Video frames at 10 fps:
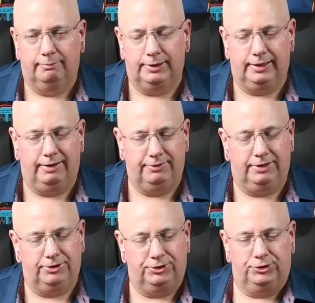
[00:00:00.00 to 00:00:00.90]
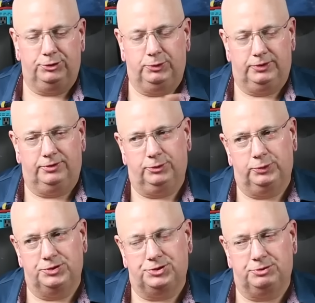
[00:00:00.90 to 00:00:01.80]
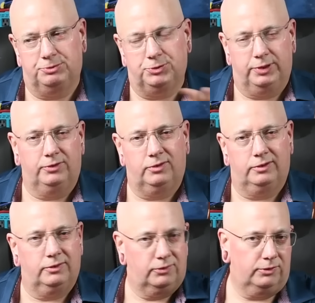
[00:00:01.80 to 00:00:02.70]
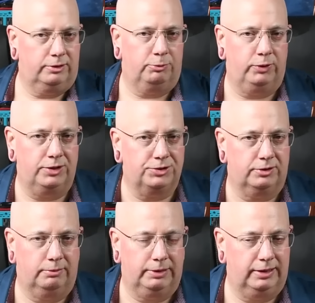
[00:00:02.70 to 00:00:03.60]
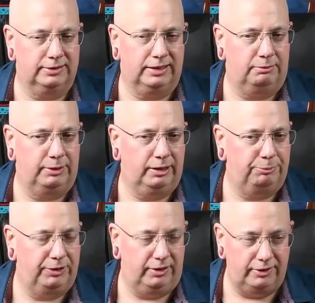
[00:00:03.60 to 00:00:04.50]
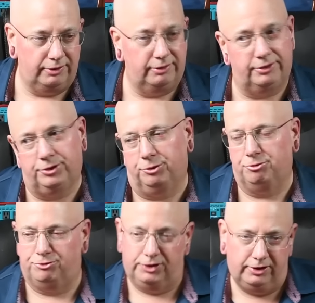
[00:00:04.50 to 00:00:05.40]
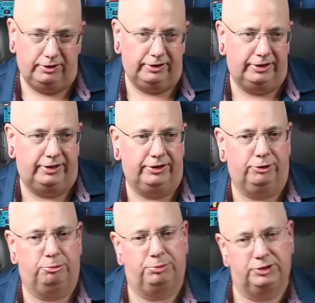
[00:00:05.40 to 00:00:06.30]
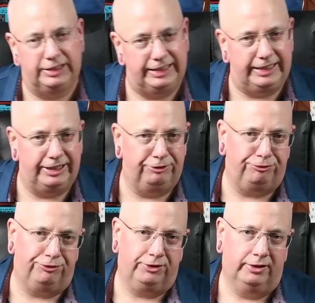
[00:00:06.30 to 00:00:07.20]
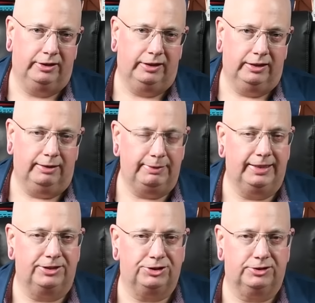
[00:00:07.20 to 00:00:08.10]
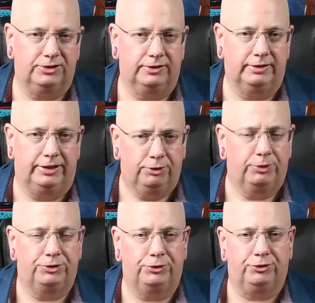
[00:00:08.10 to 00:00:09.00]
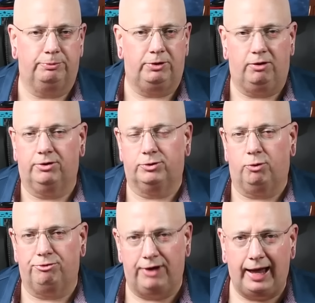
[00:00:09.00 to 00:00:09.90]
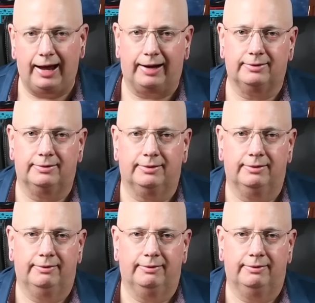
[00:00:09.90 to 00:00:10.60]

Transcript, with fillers: but they have nothing to do with either wisdom, transcendence, or liberation. I mean, that's not my opinion or feeling or belief. I mean, that's just an irreducible, hardcore fact.